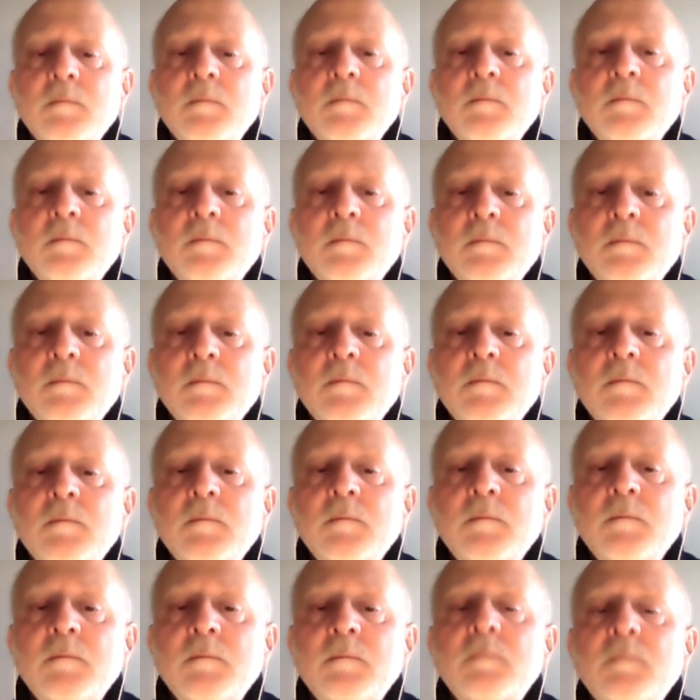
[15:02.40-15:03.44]

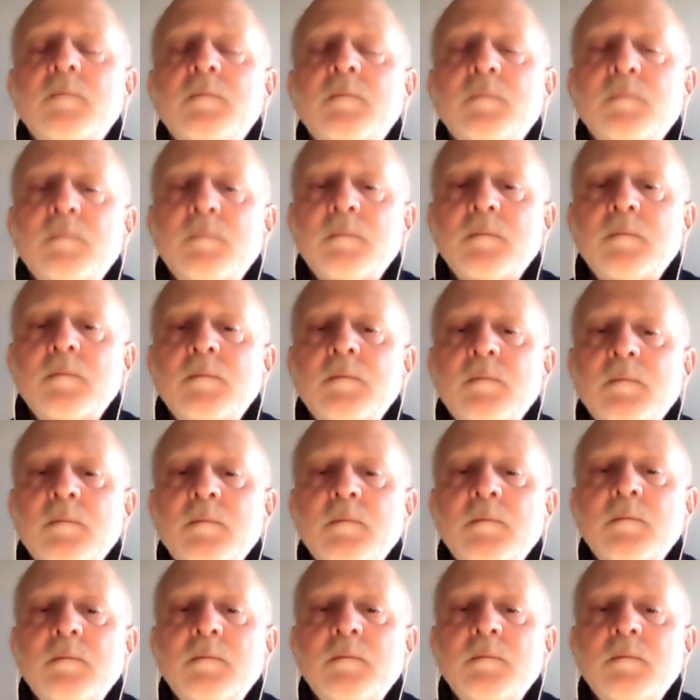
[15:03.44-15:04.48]

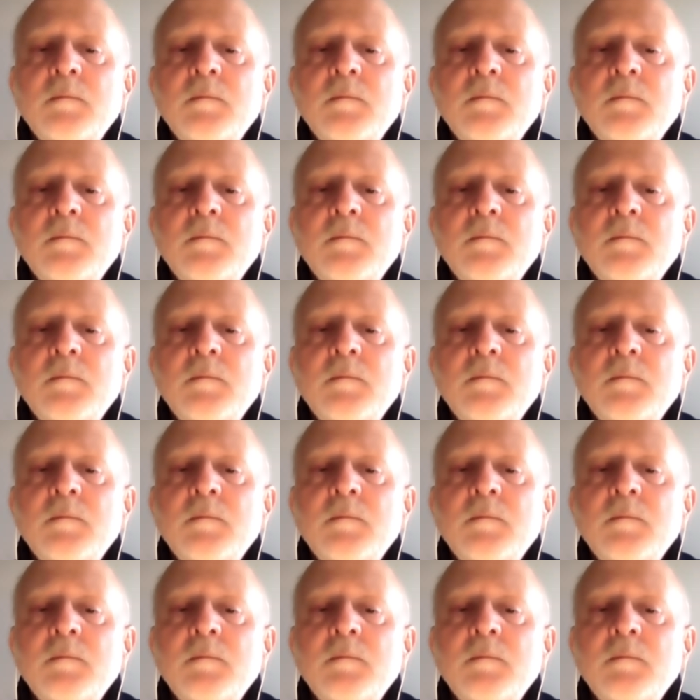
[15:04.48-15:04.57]
The person shown says nothing.